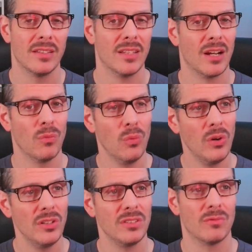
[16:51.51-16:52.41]
that I
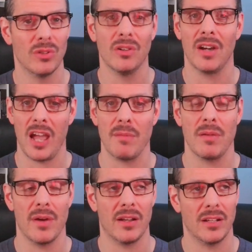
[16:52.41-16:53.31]
wasn't real happy
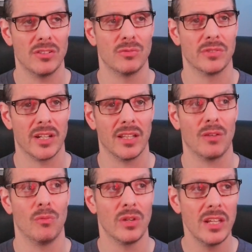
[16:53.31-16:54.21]
about. I just was kind of like,
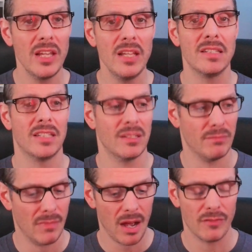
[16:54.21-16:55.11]
we need to get
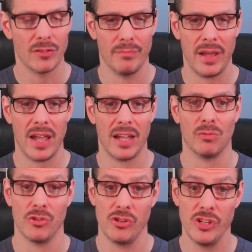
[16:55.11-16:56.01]
Mavra back to
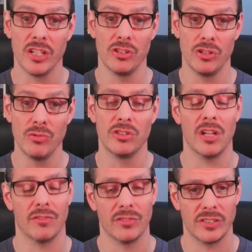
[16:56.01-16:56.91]
where she can do
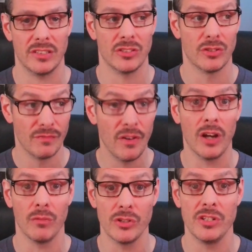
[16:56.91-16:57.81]
stuff because it's
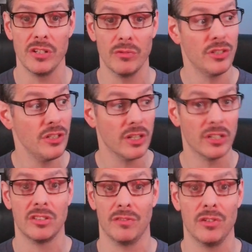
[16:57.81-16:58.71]
fun when she do, when she does
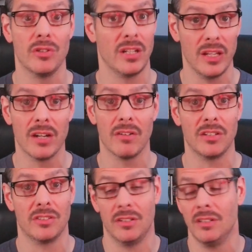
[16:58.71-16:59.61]
stuff. You get
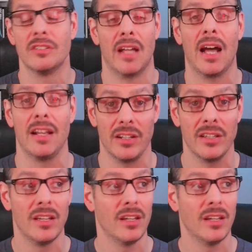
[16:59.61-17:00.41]
interested. At least I did.